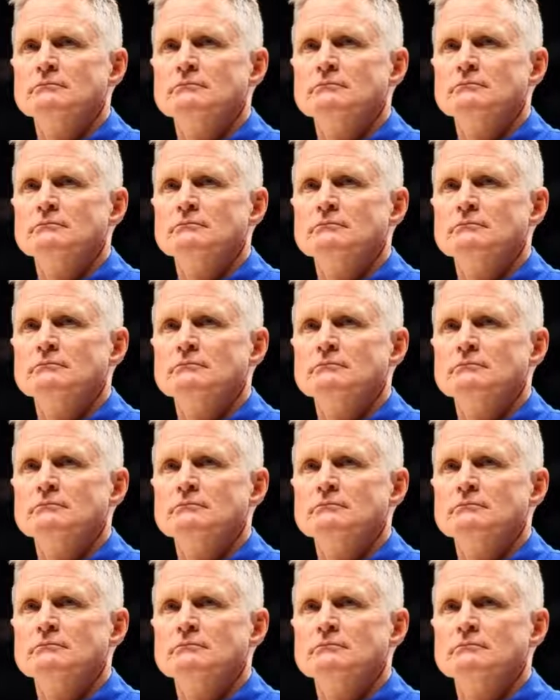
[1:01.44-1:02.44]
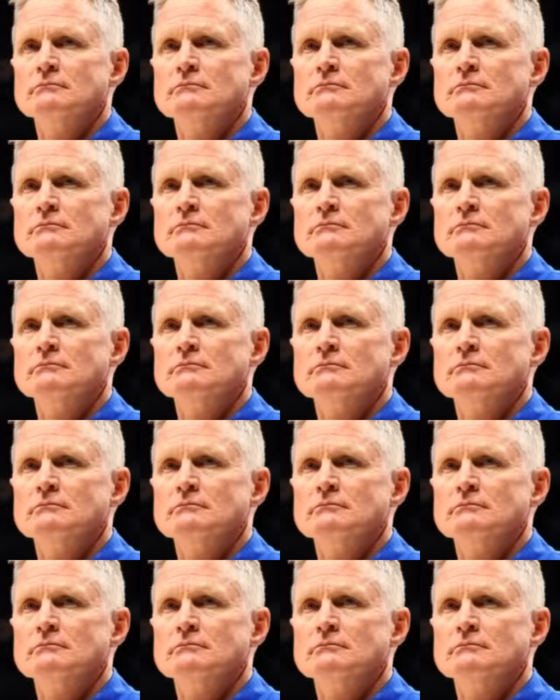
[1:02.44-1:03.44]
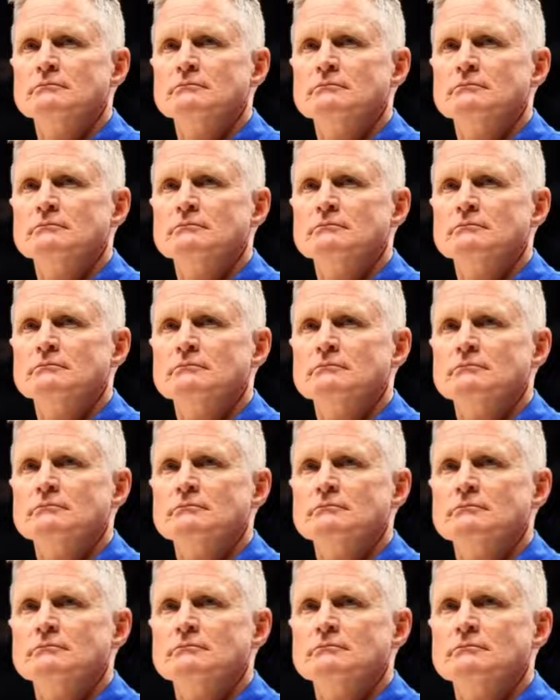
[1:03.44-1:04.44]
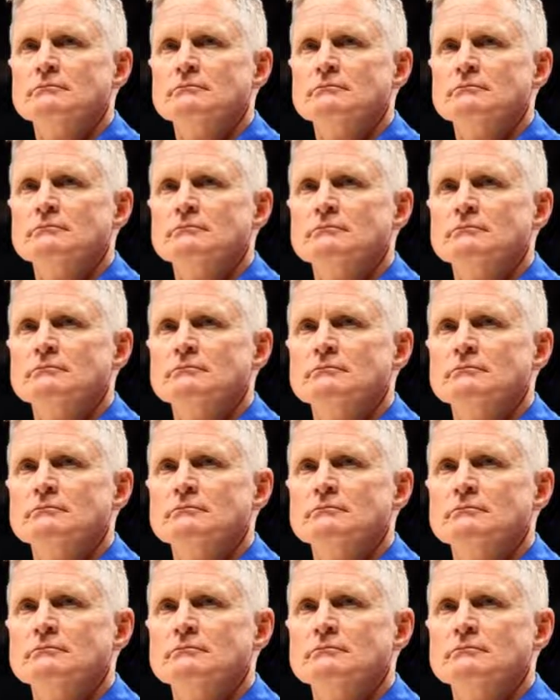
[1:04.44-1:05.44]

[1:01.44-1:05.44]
Nothing is said.